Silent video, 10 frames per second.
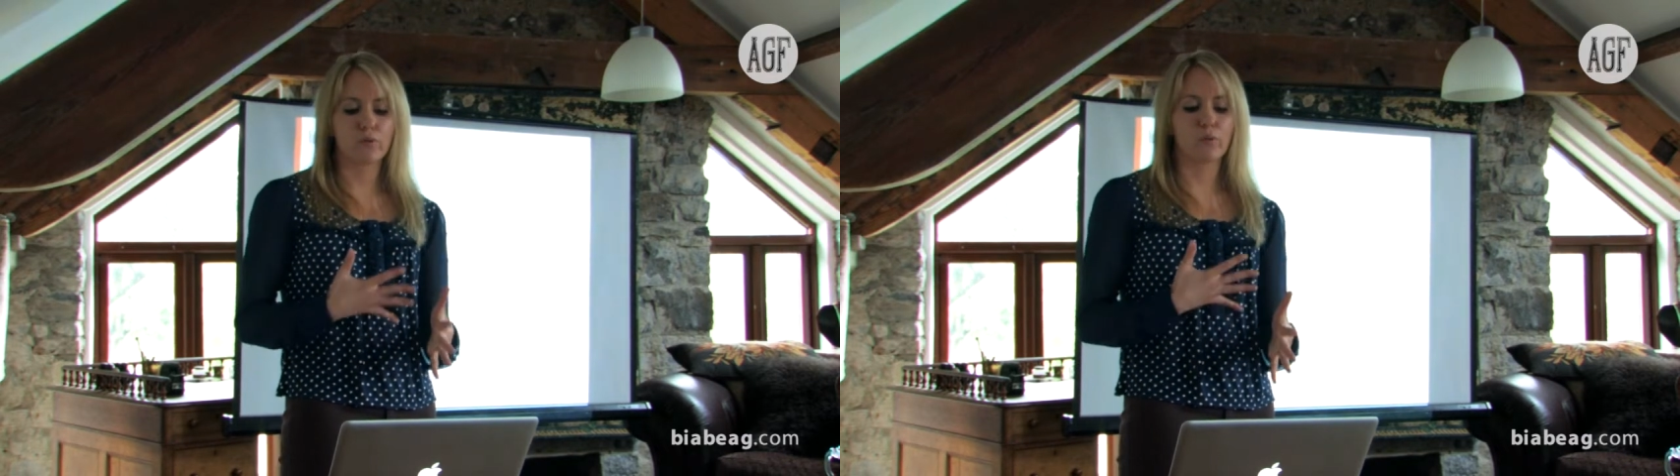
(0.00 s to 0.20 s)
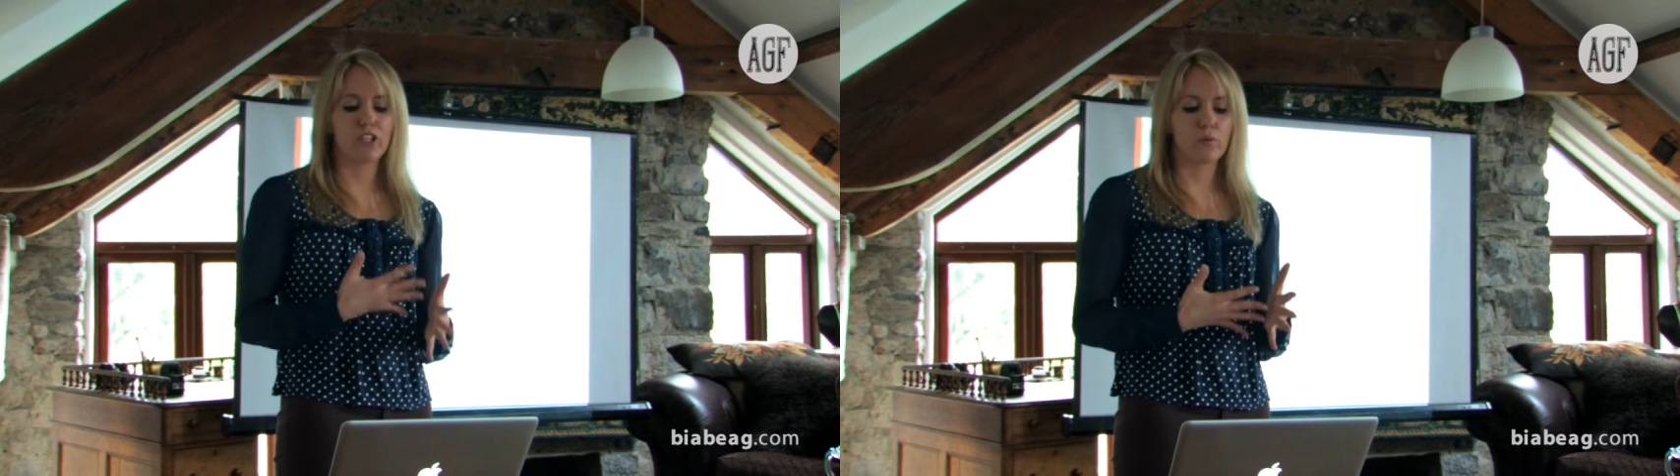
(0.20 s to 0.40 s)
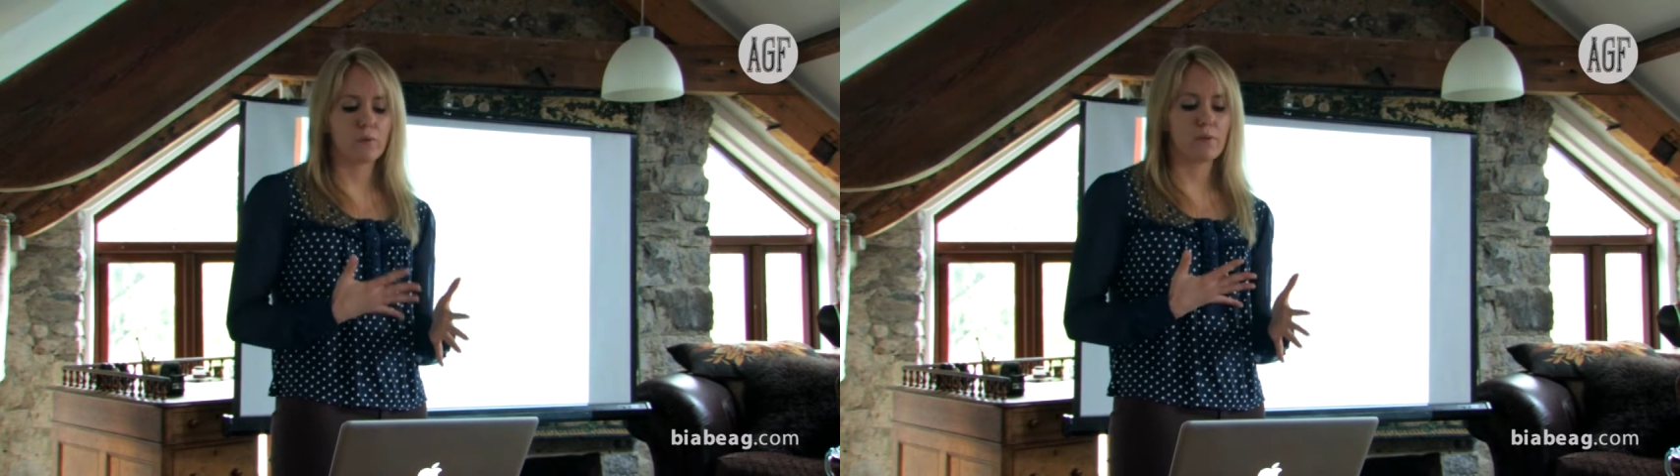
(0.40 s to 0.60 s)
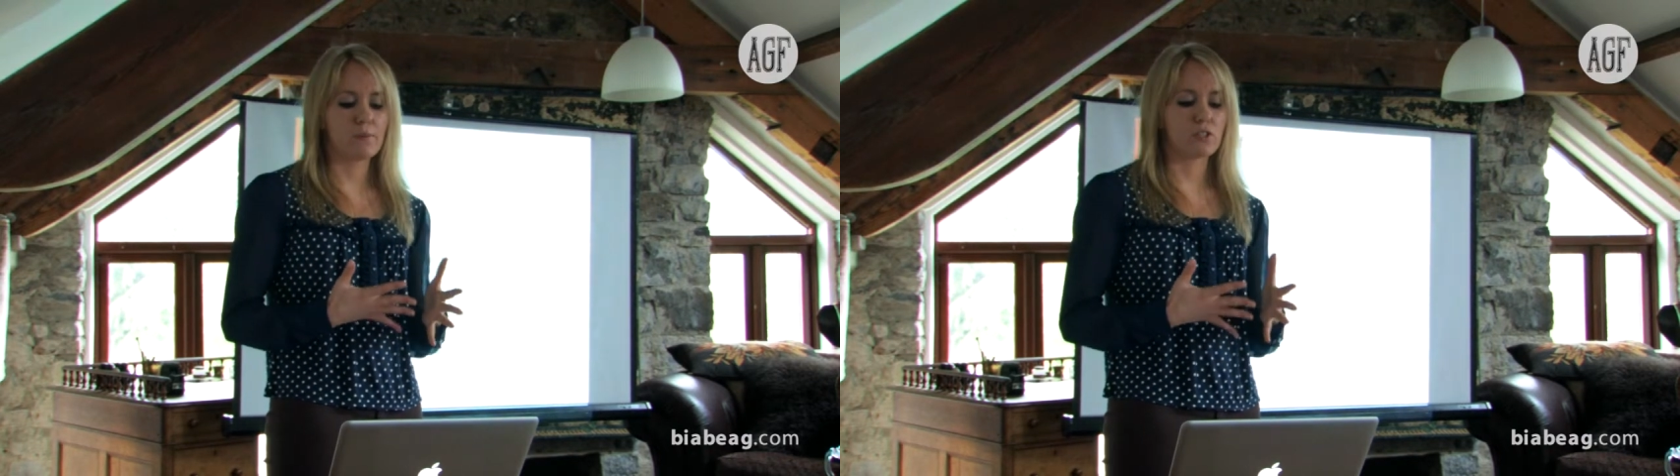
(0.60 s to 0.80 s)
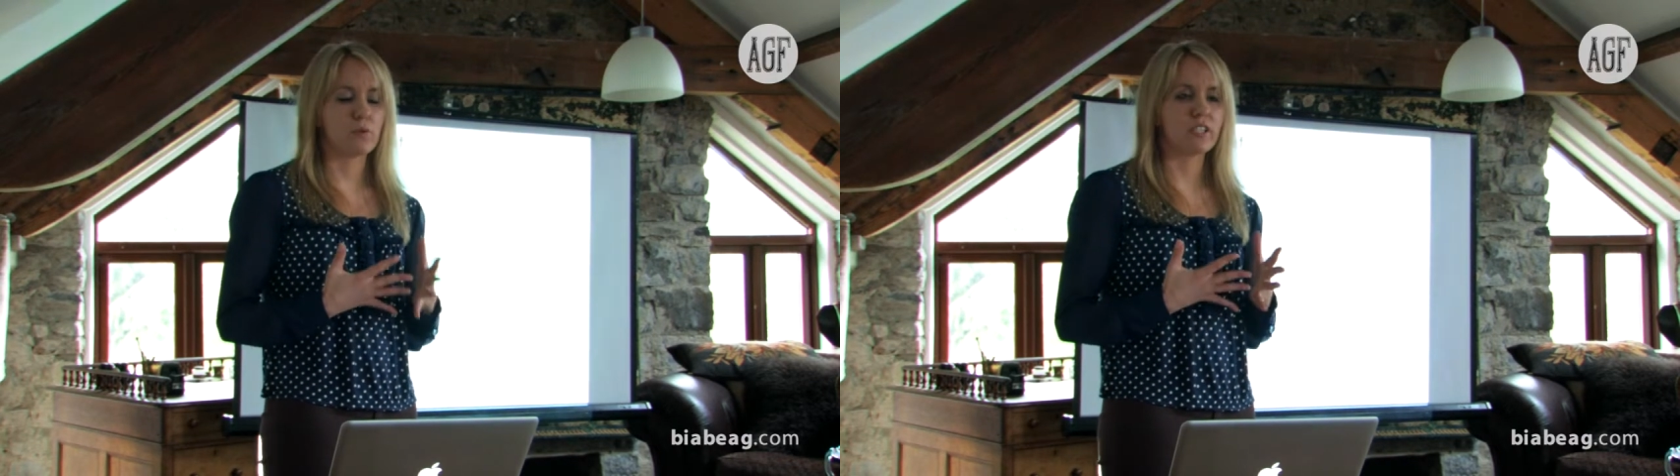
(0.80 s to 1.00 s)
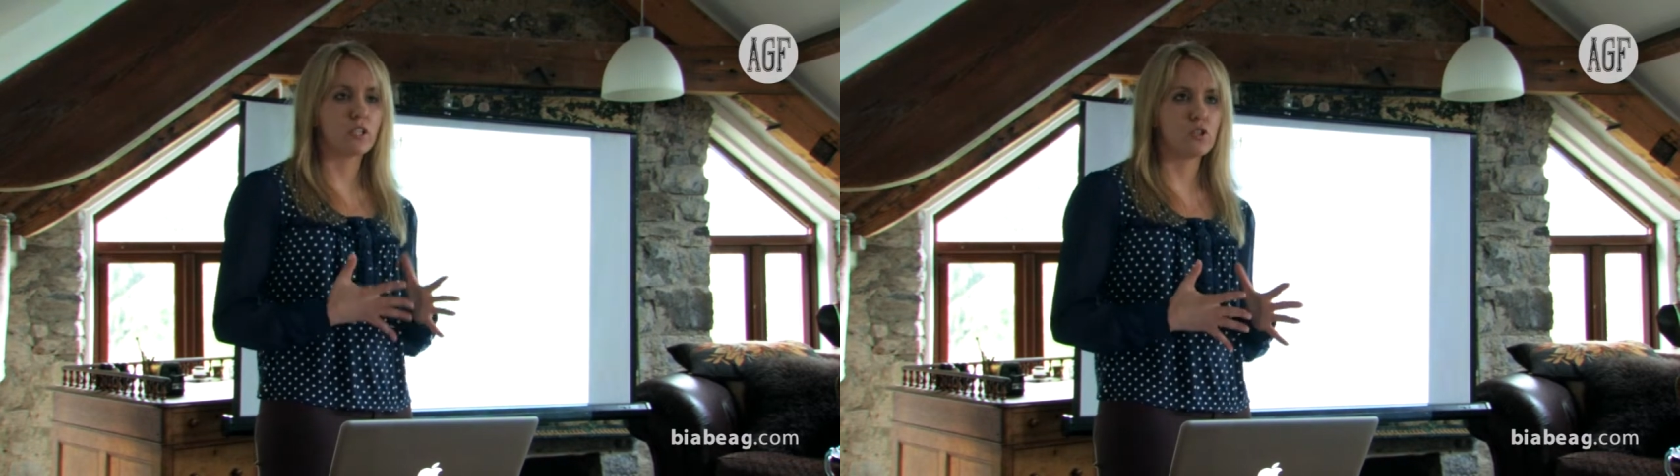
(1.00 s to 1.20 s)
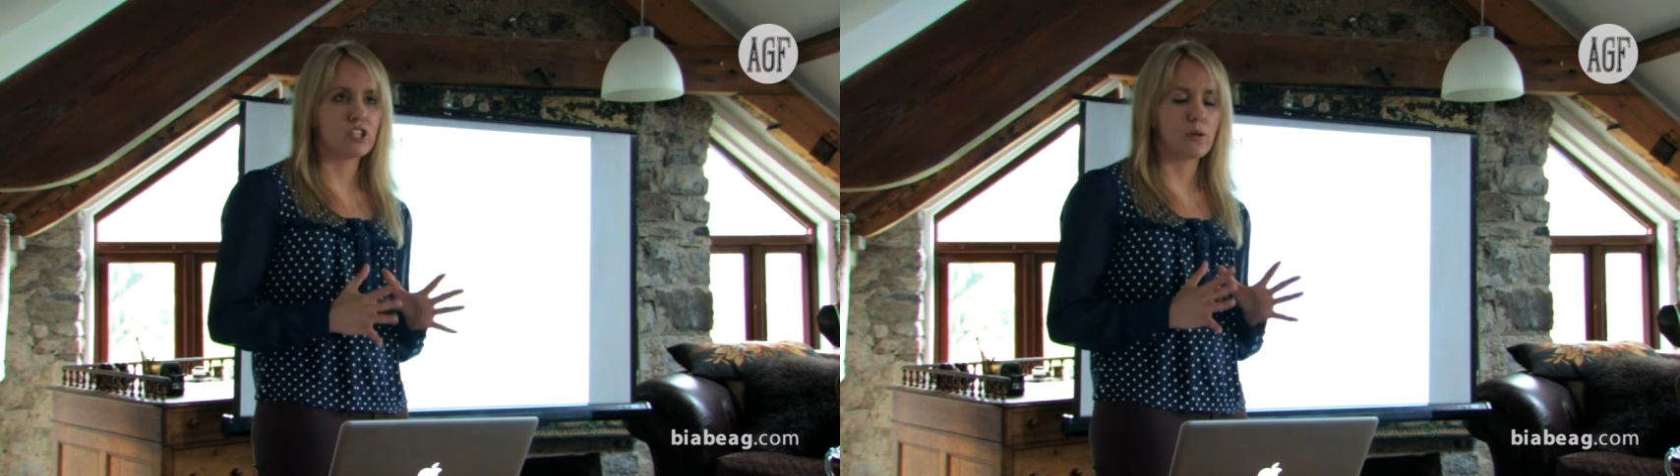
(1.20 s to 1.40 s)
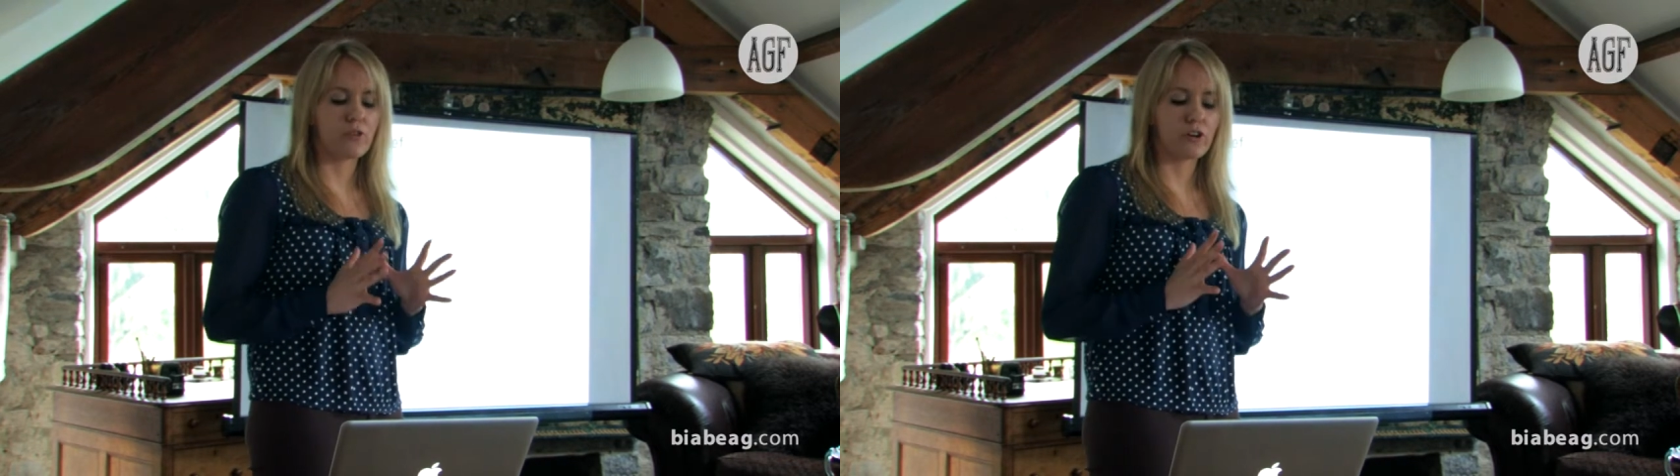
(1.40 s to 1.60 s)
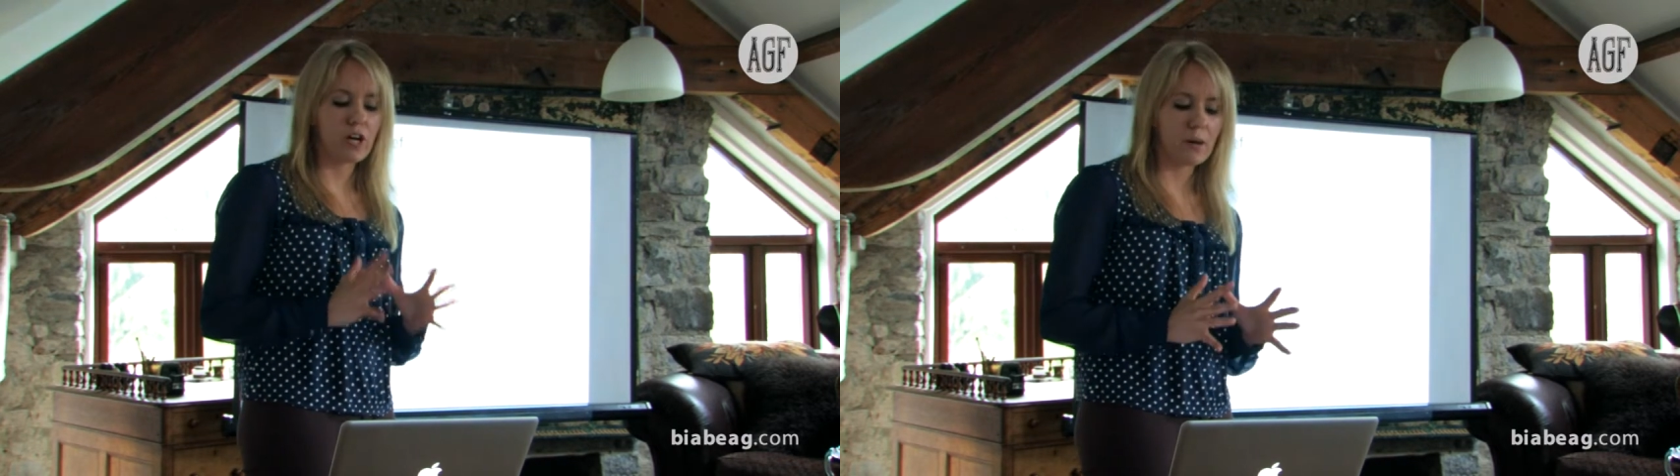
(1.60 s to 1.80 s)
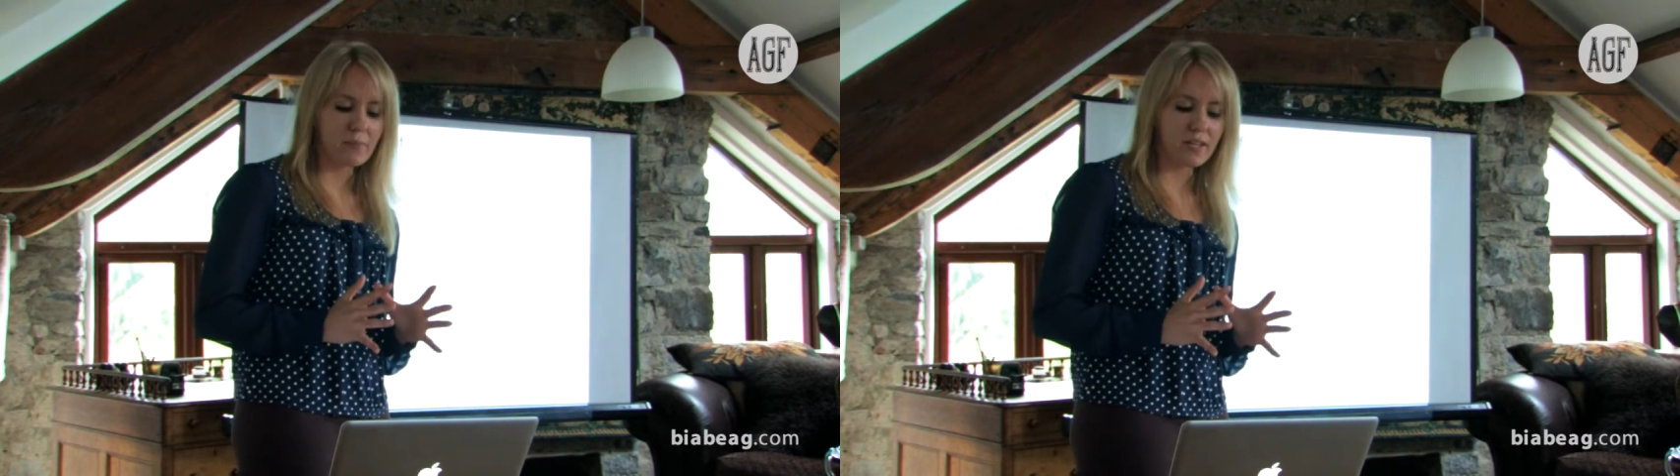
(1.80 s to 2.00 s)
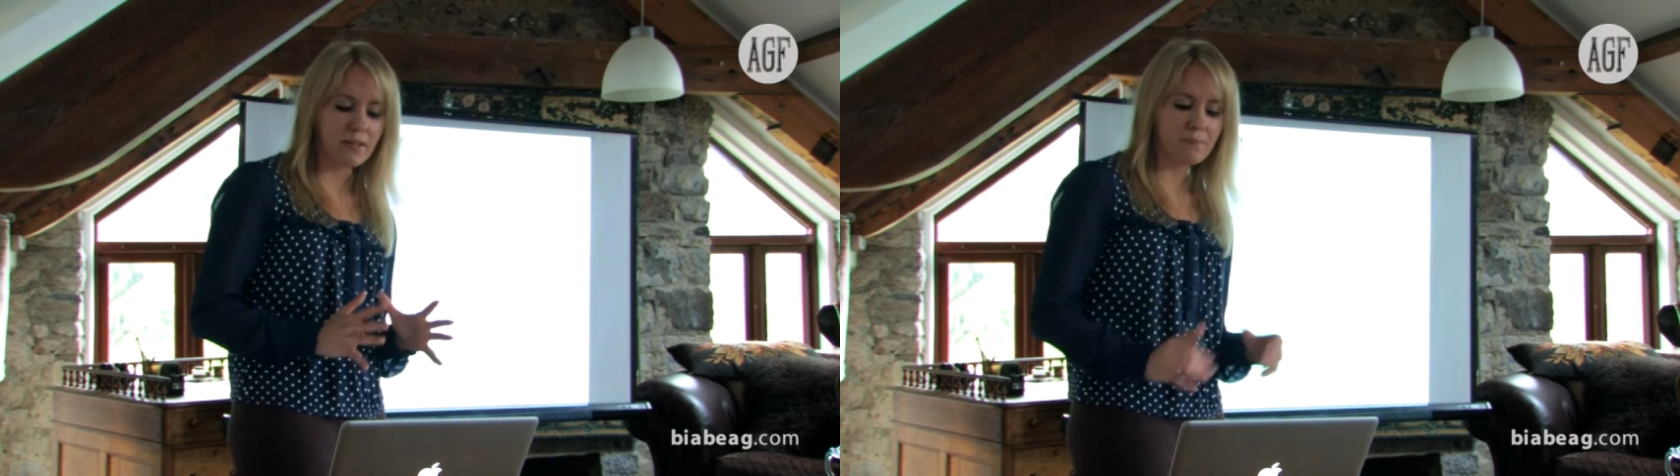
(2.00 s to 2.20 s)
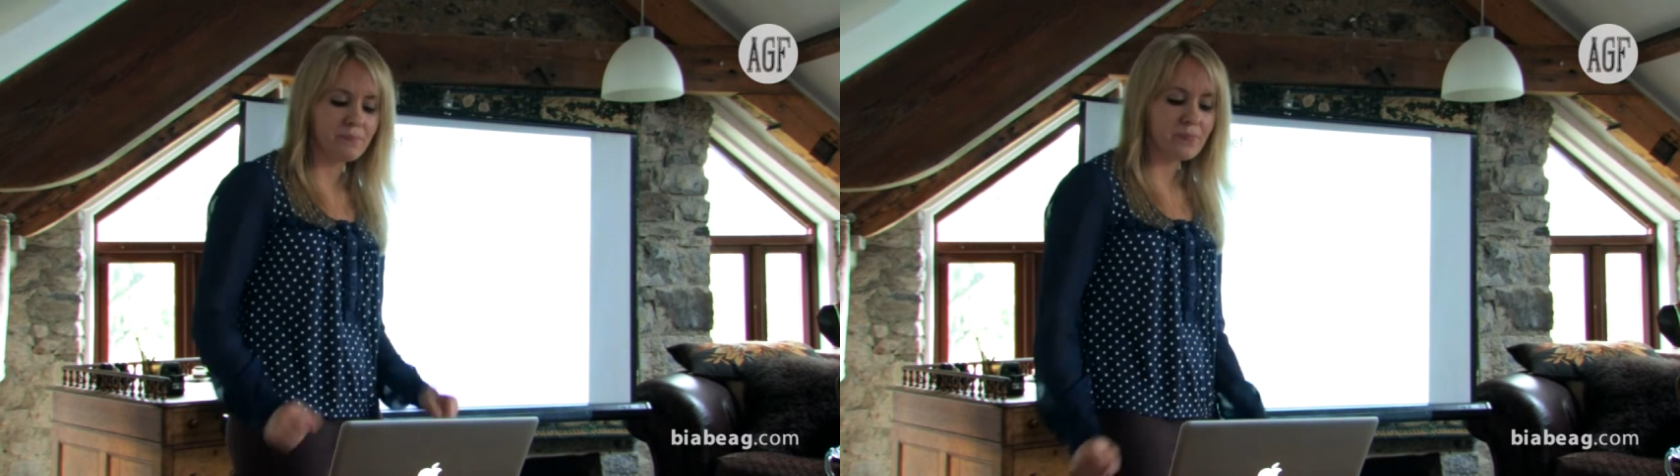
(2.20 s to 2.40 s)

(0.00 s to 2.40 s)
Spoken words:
What do you want people to associate with your company?